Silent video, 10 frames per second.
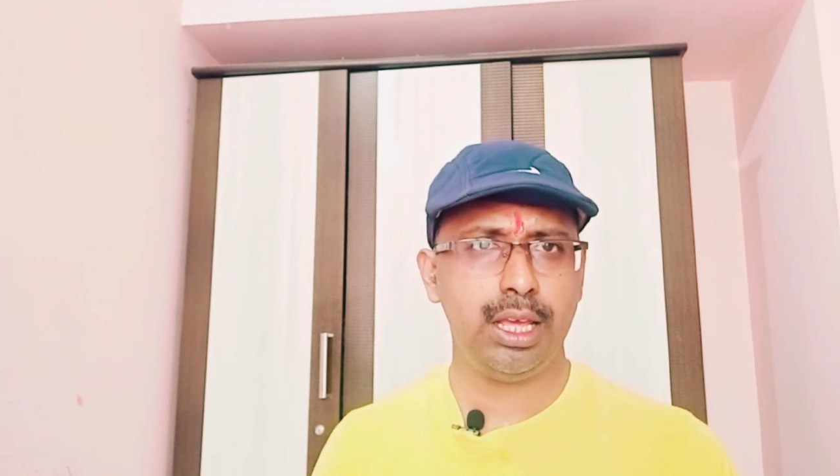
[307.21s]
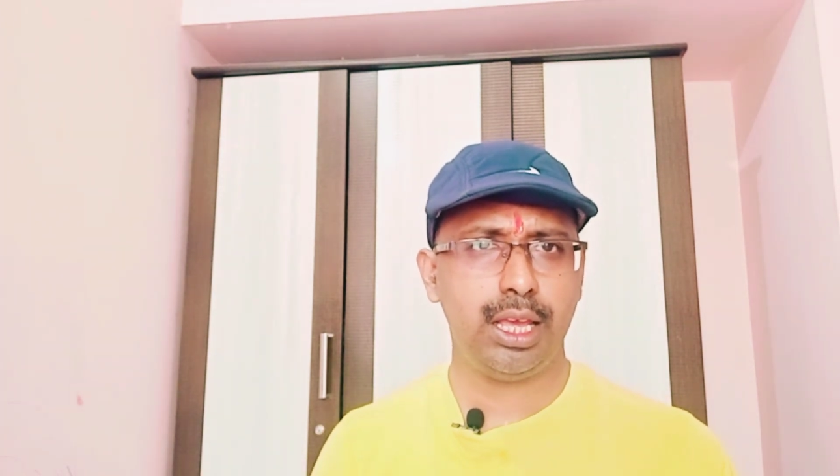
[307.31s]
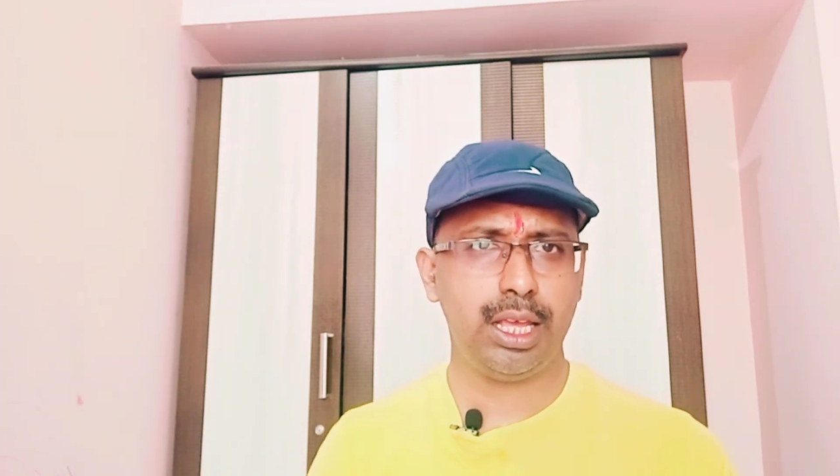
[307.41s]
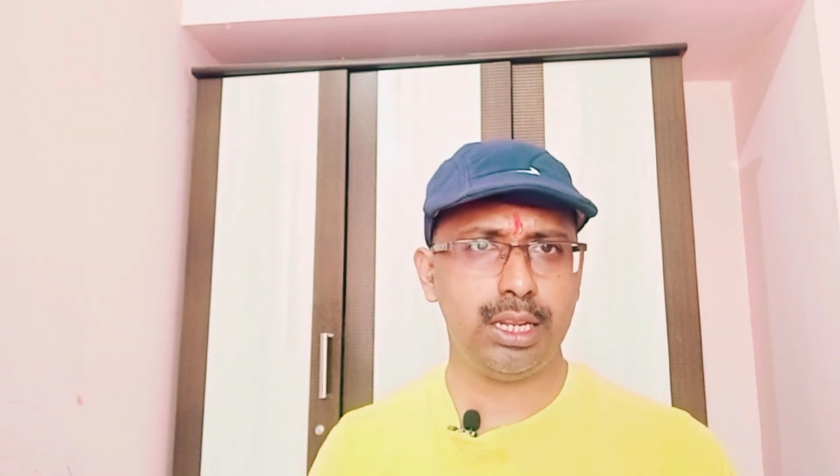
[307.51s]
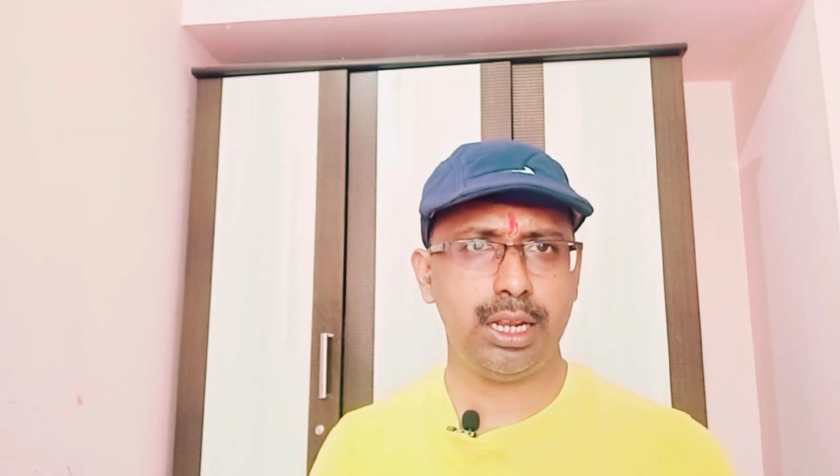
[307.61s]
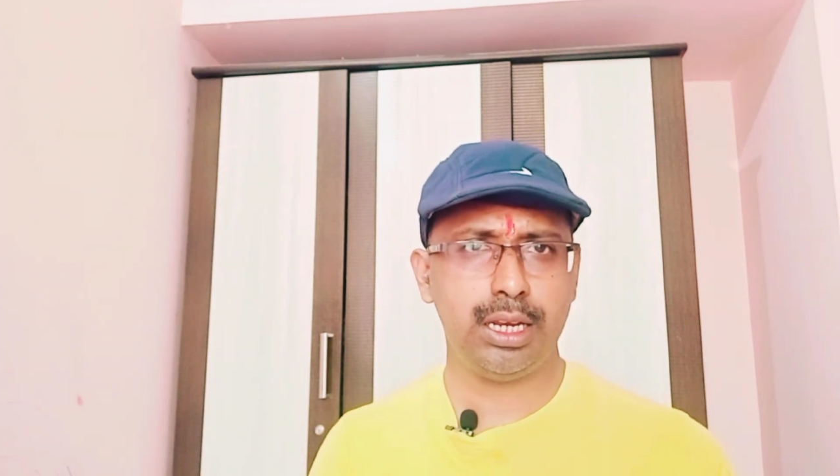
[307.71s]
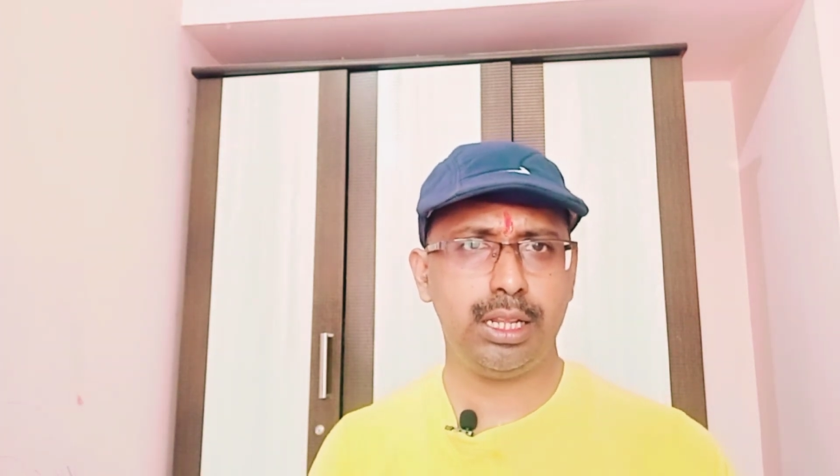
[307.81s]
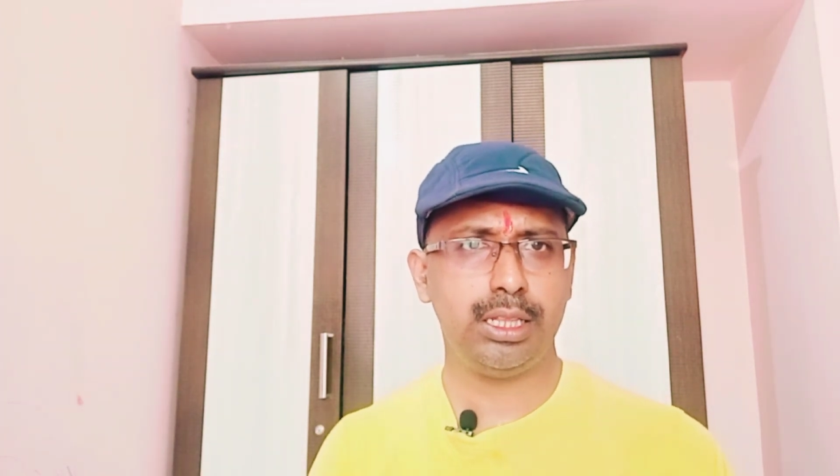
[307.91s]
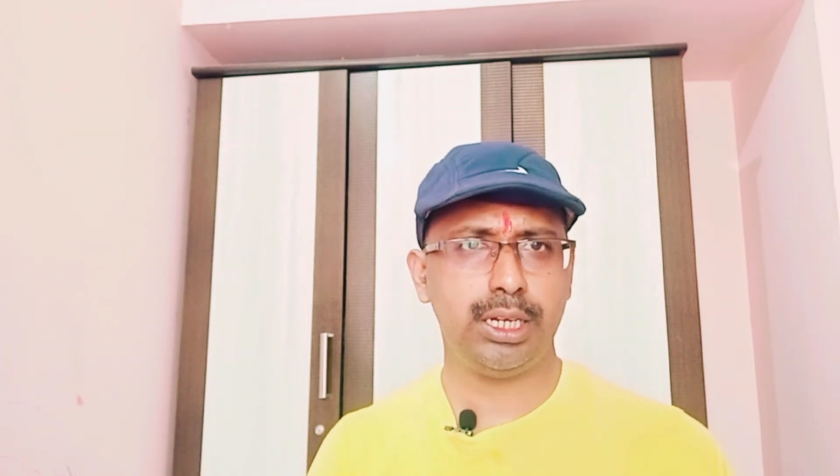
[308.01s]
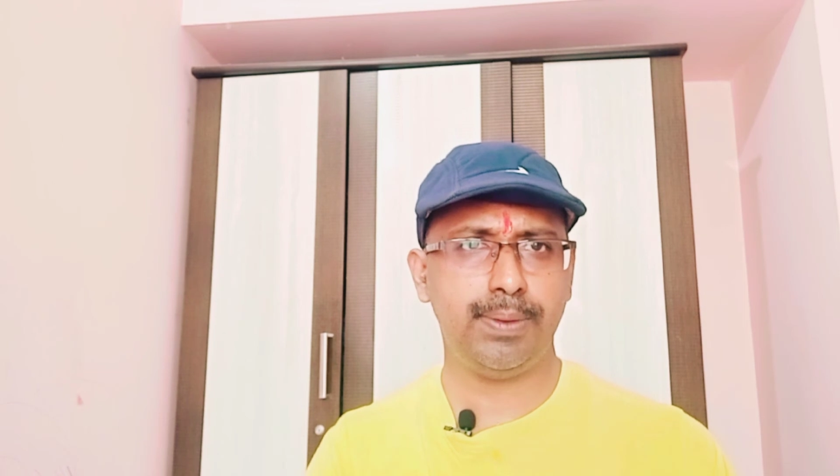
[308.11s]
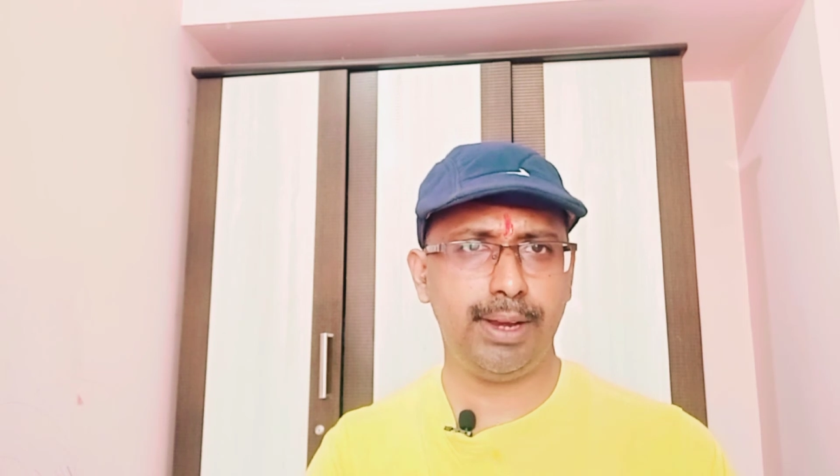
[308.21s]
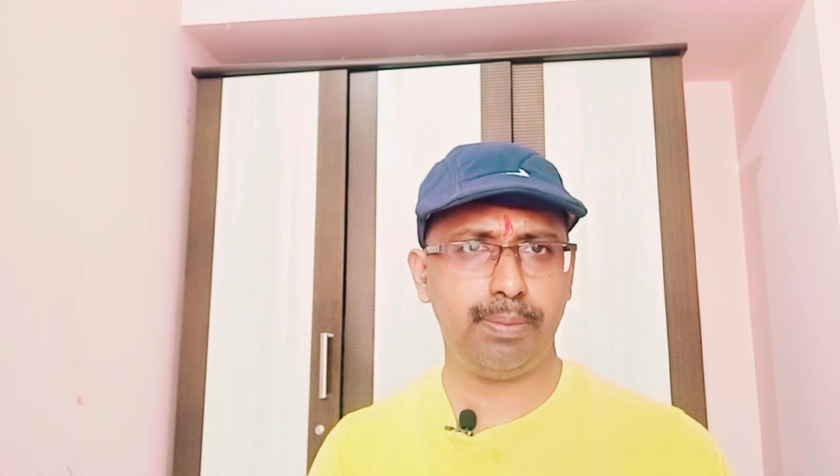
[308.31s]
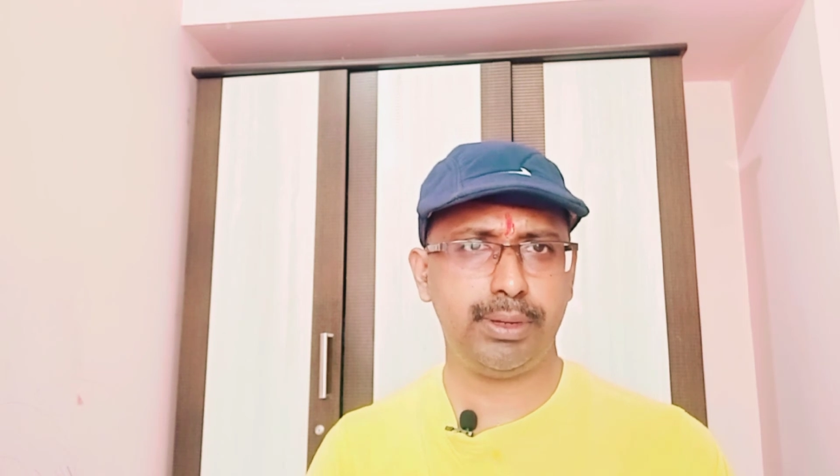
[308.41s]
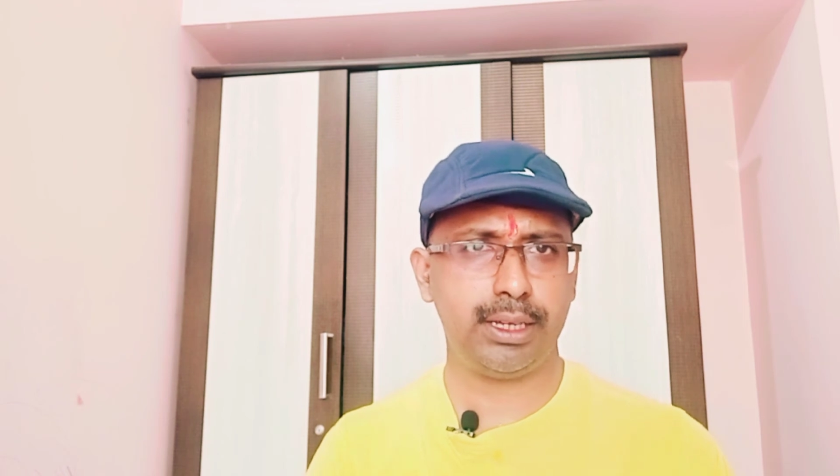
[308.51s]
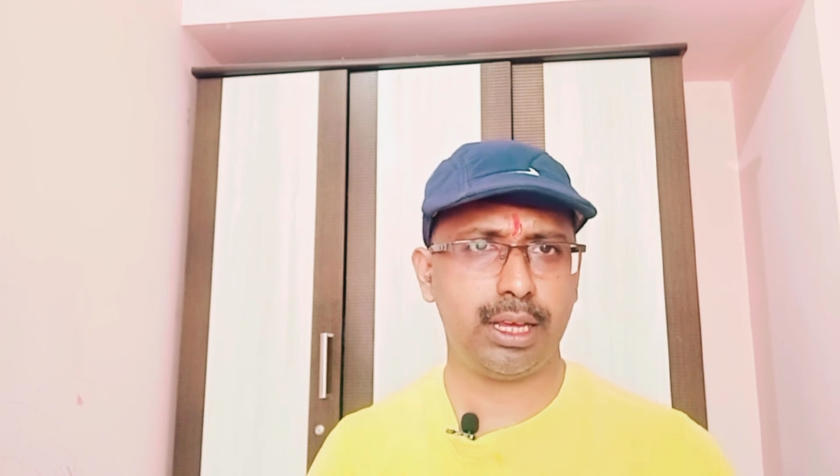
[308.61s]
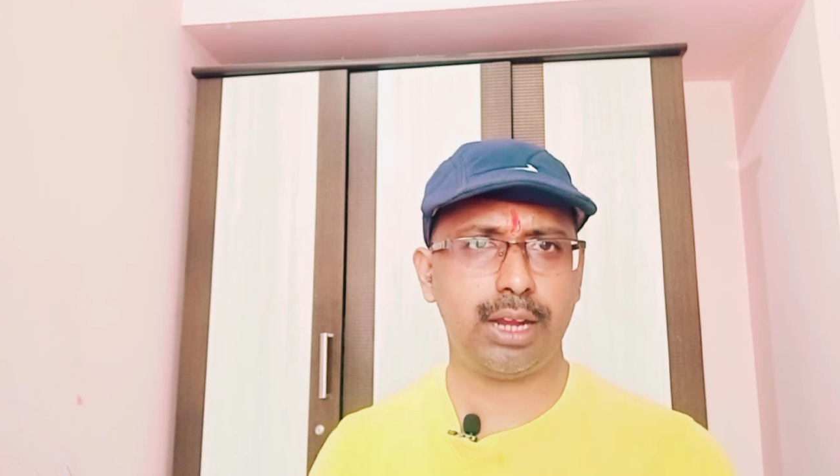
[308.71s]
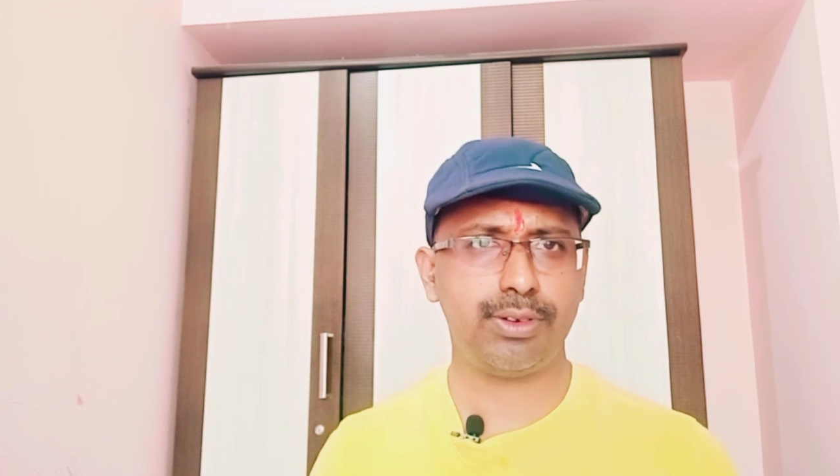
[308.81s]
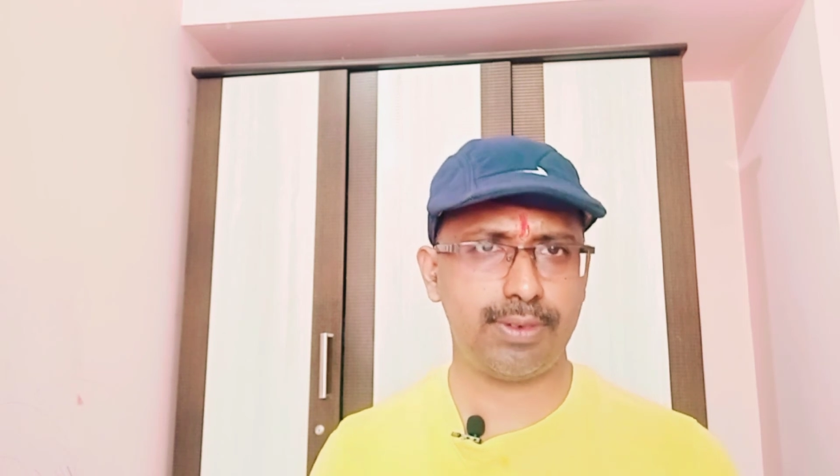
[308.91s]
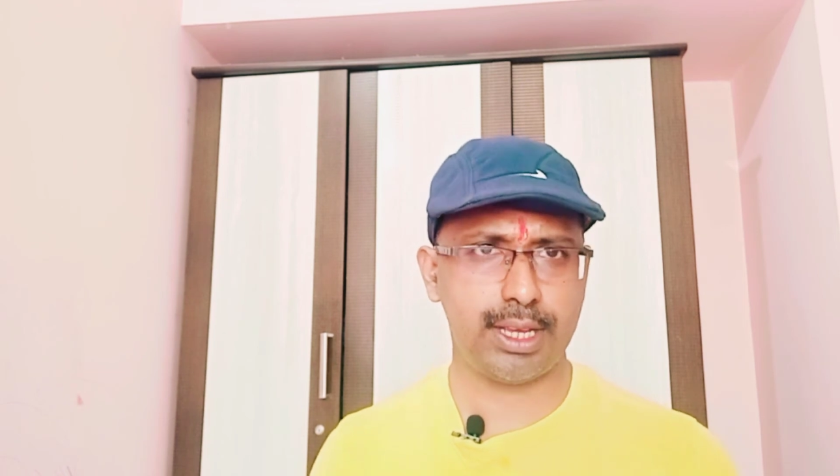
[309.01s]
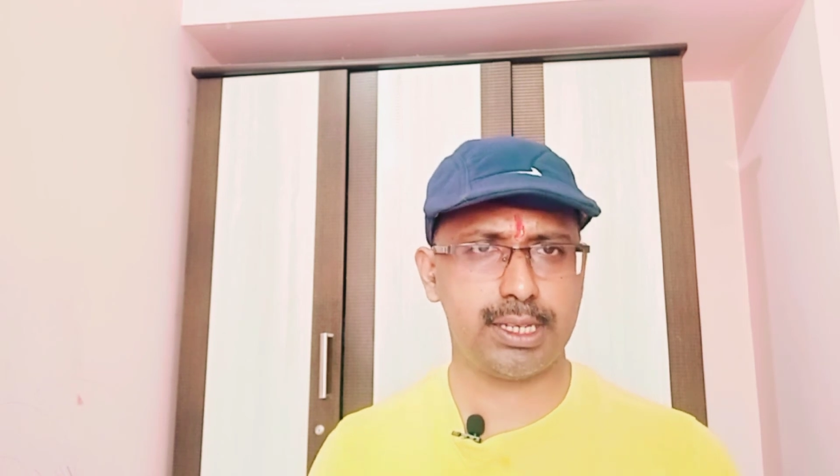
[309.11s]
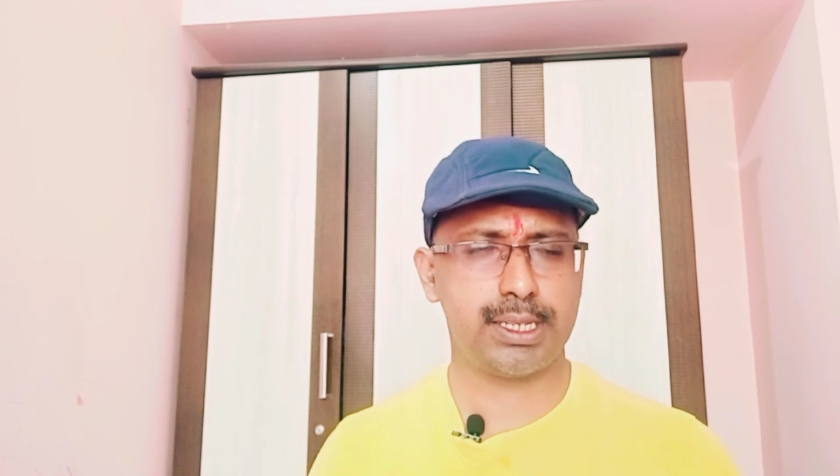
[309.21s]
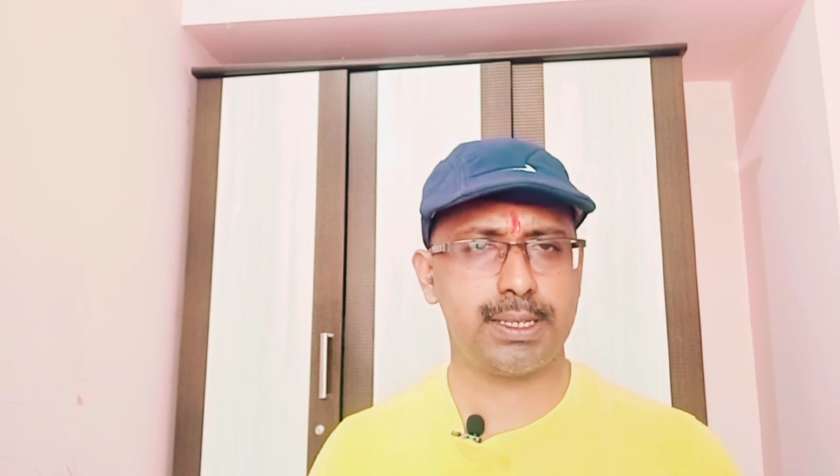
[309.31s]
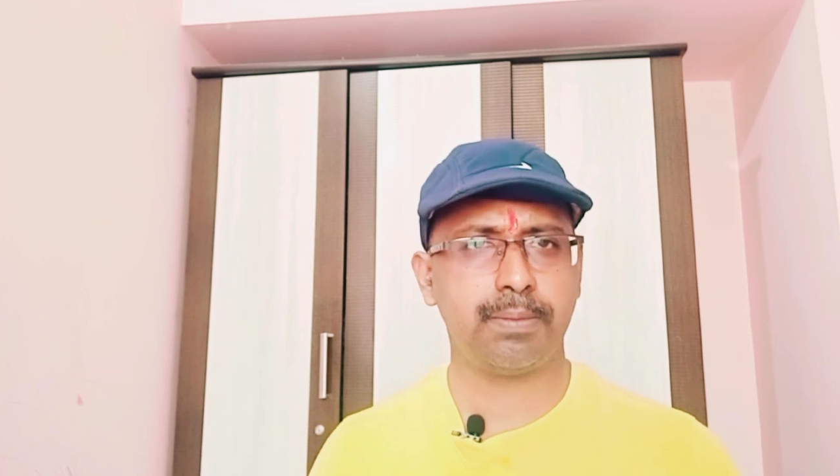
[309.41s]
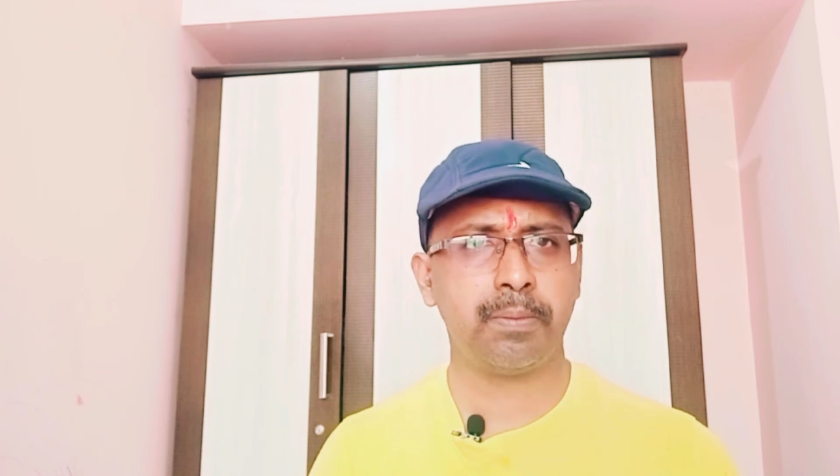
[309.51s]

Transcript: the developing countries.